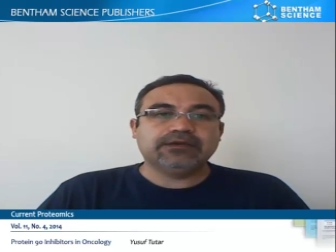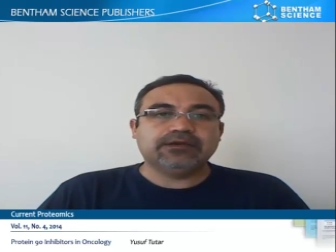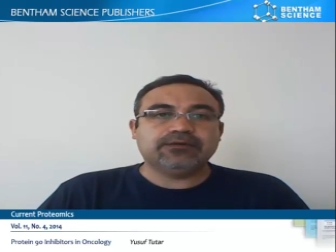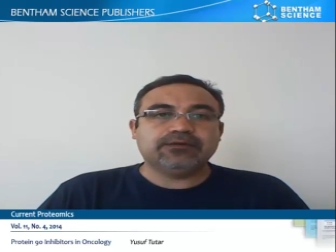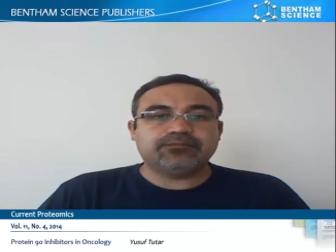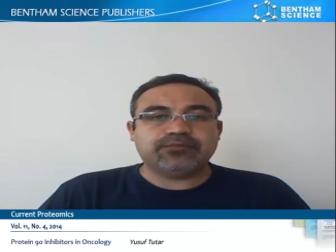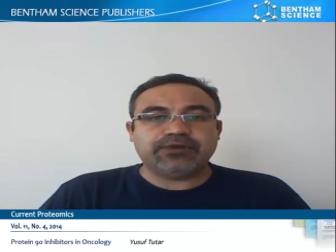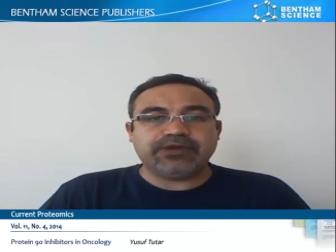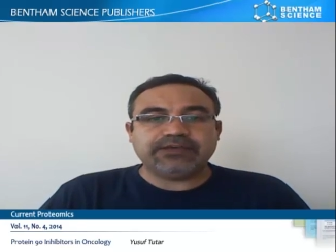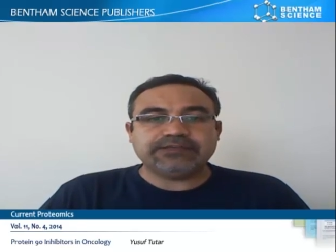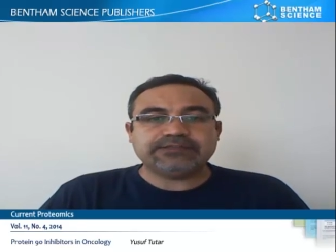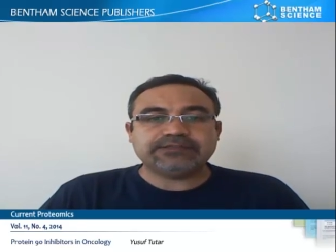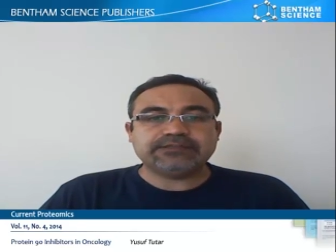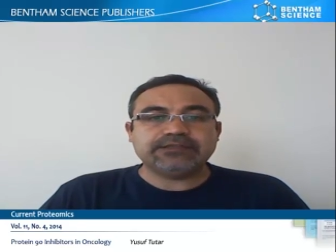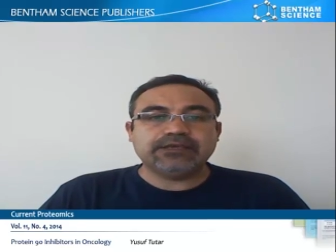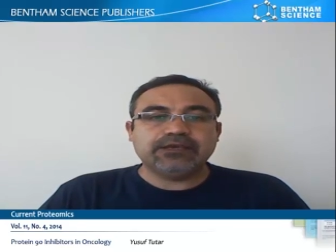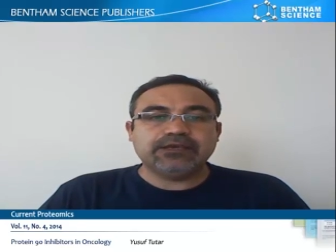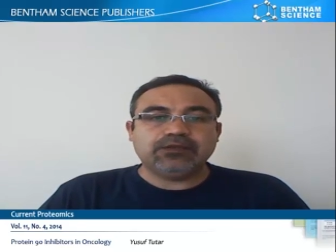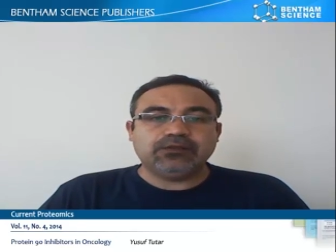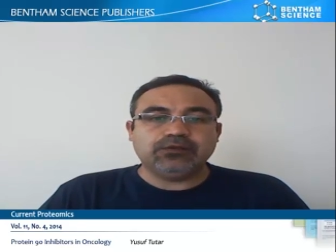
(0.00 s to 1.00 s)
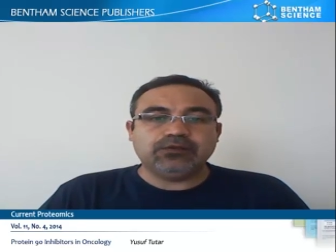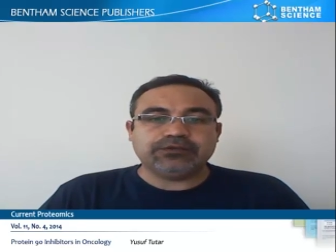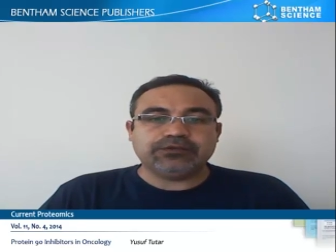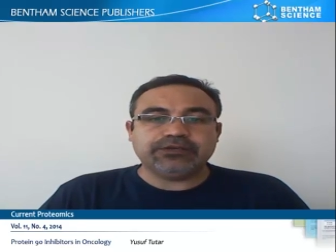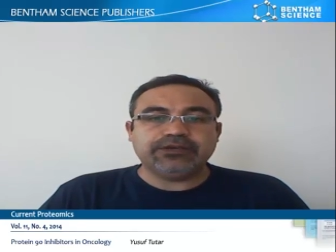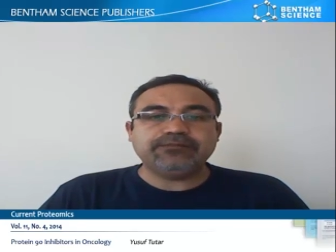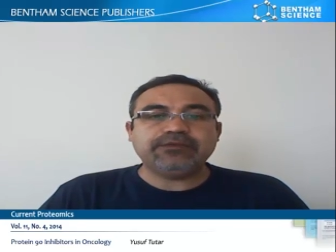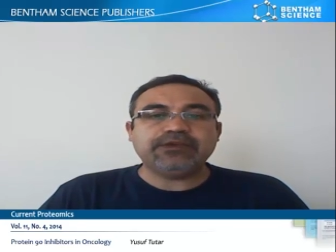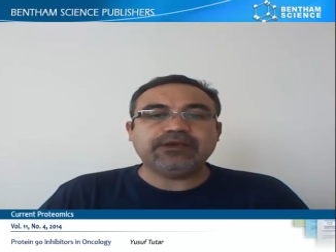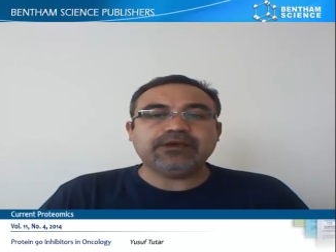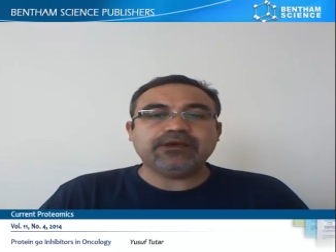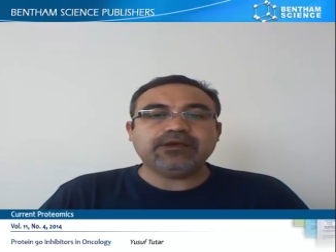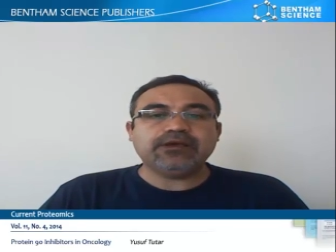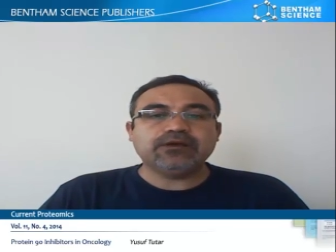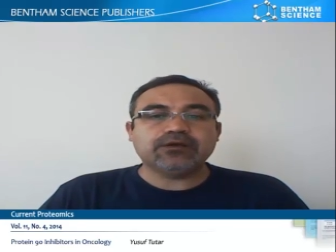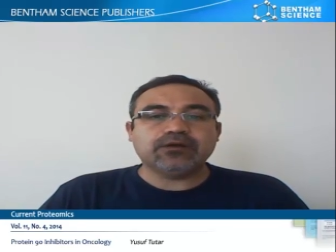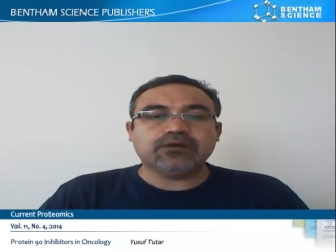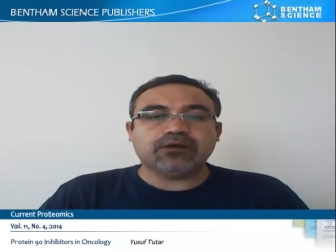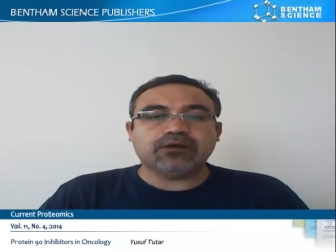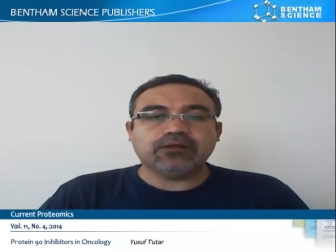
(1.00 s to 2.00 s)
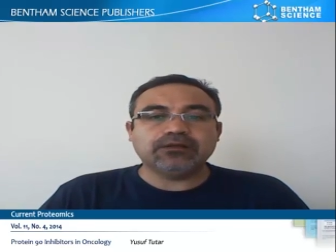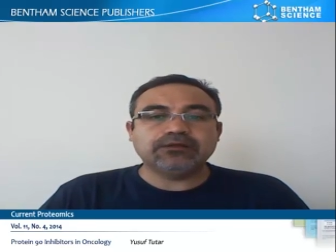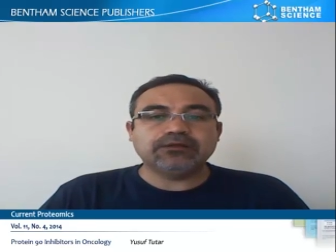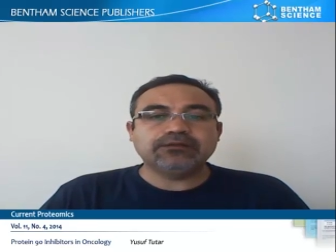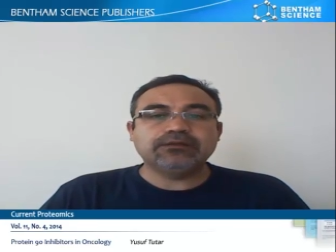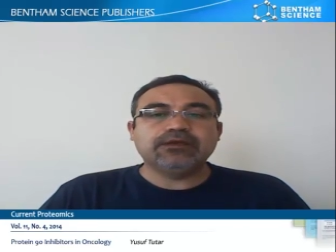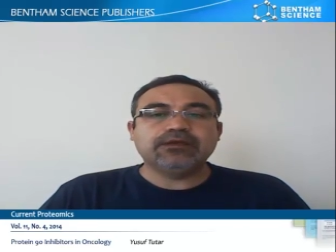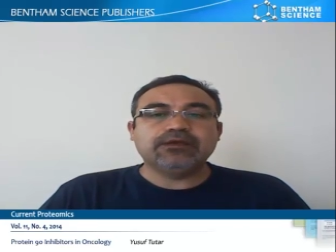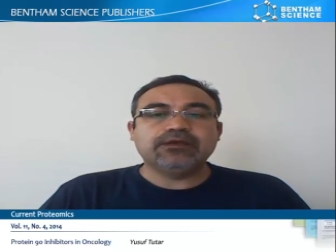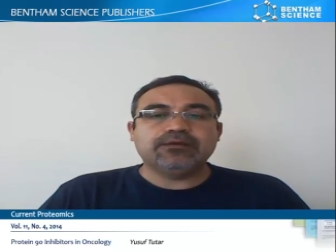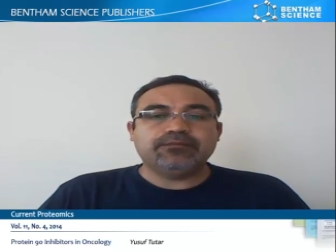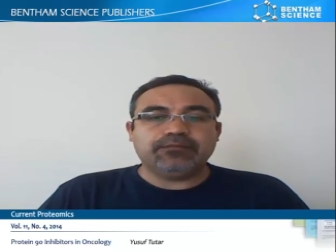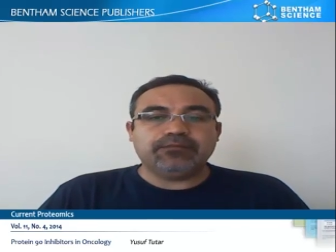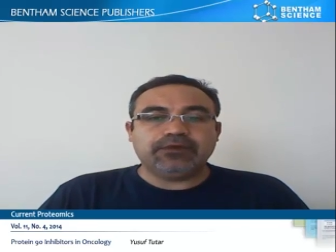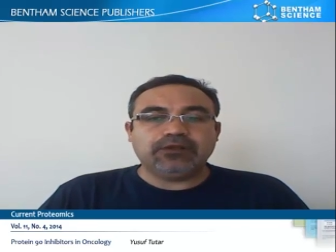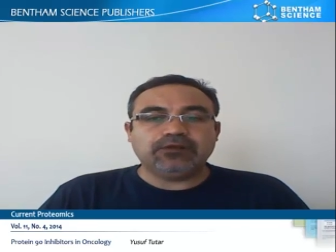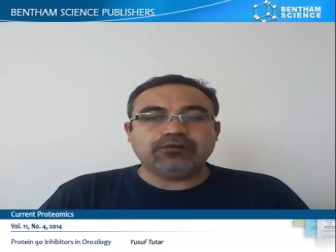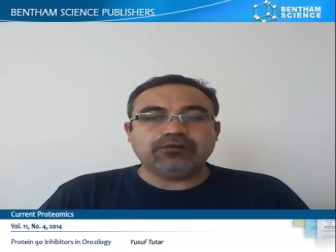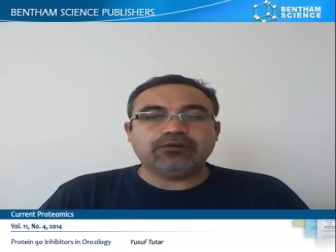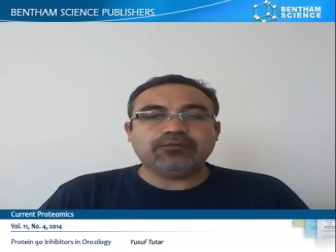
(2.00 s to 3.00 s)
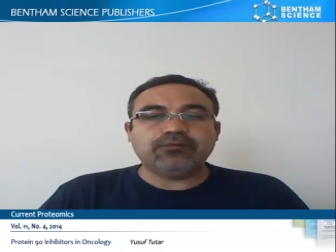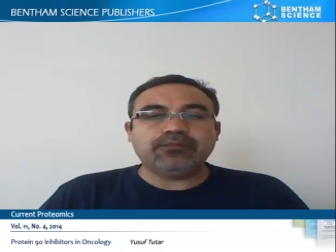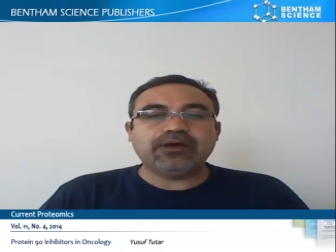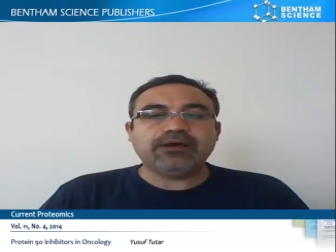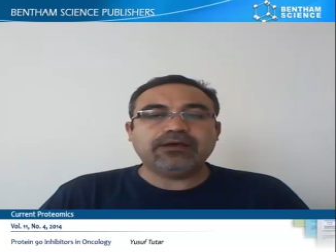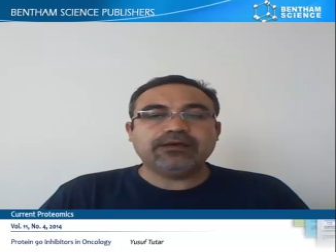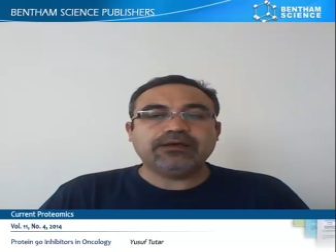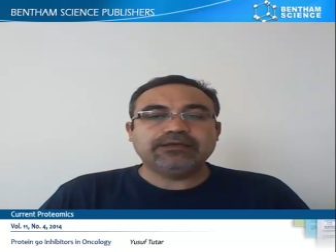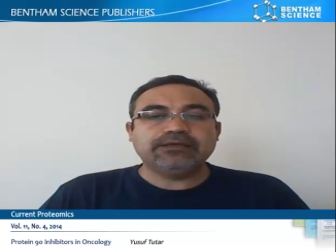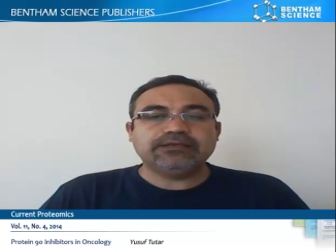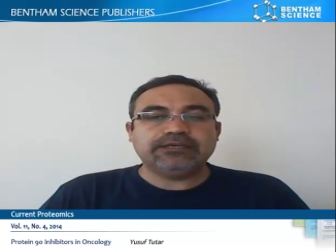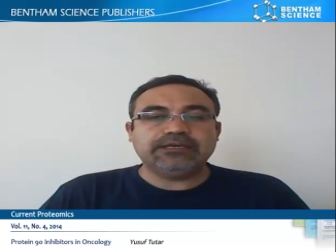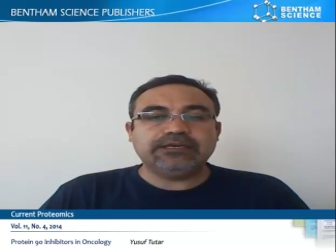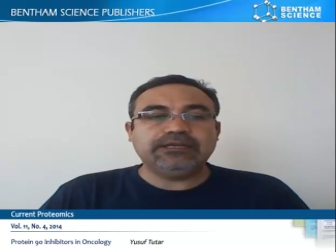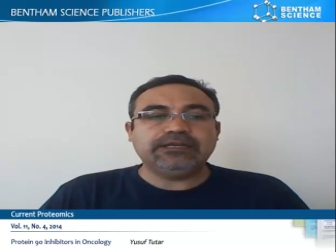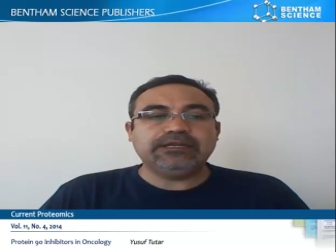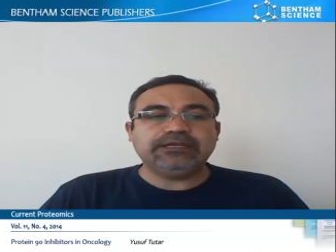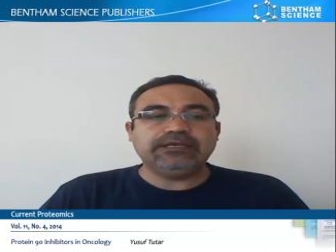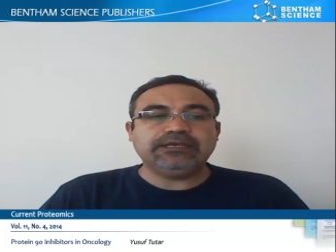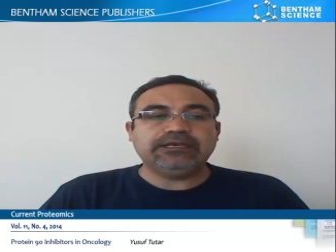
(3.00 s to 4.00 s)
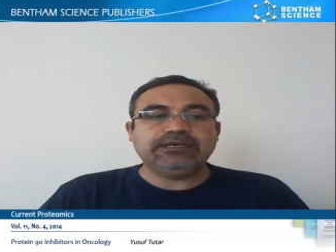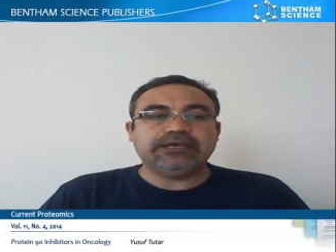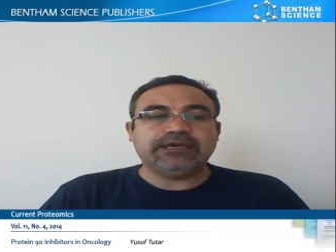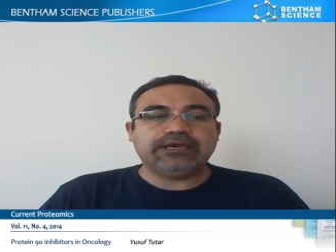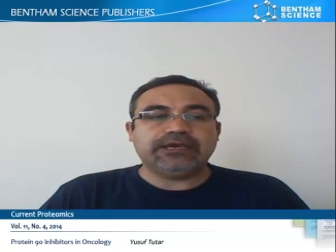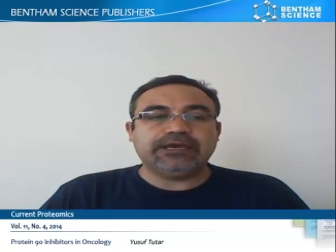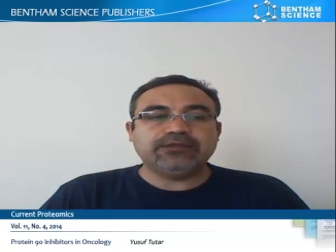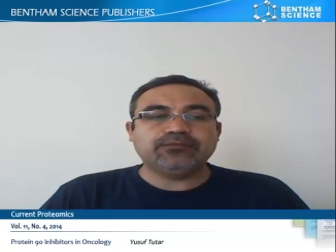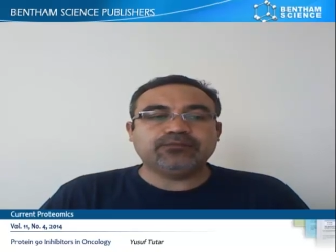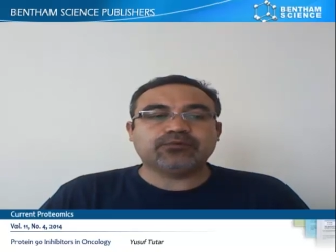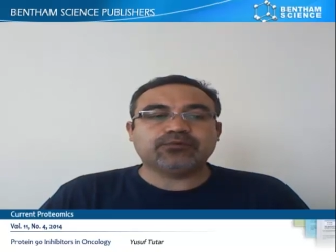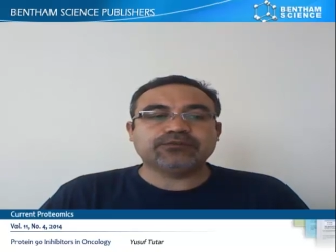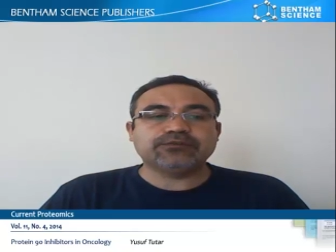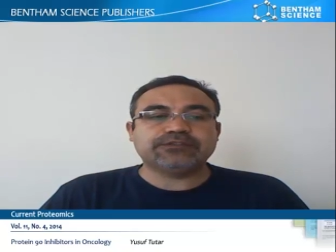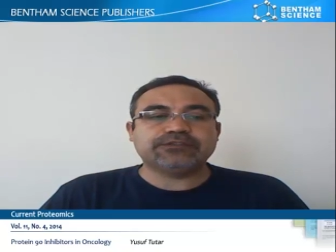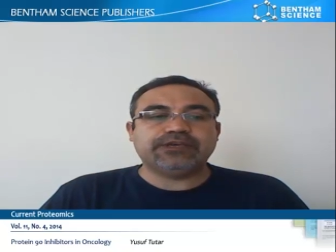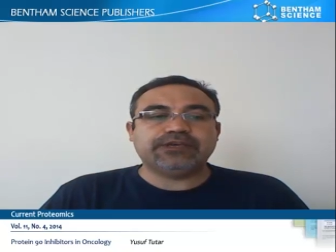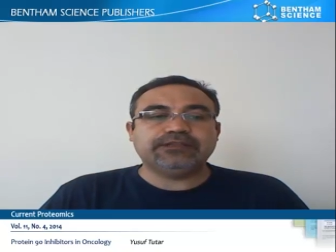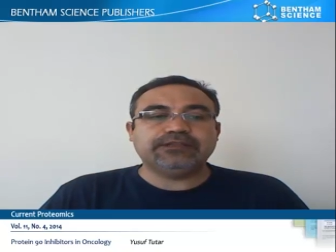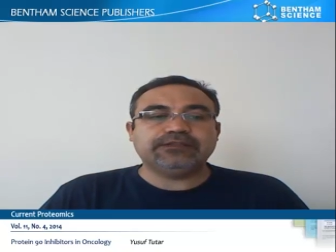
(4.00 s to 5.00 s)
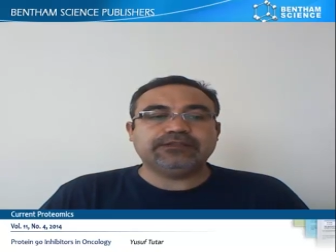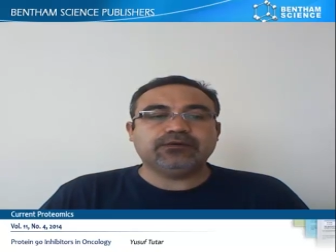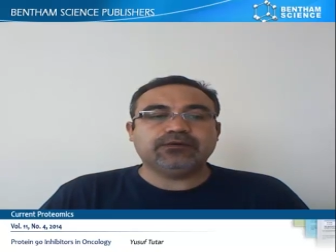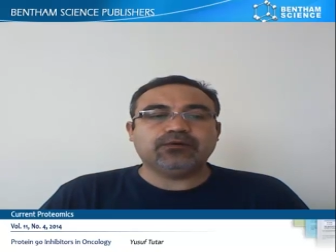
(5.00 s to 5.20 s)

breast, leukemia, colon, melanoma, kidney, and prostate.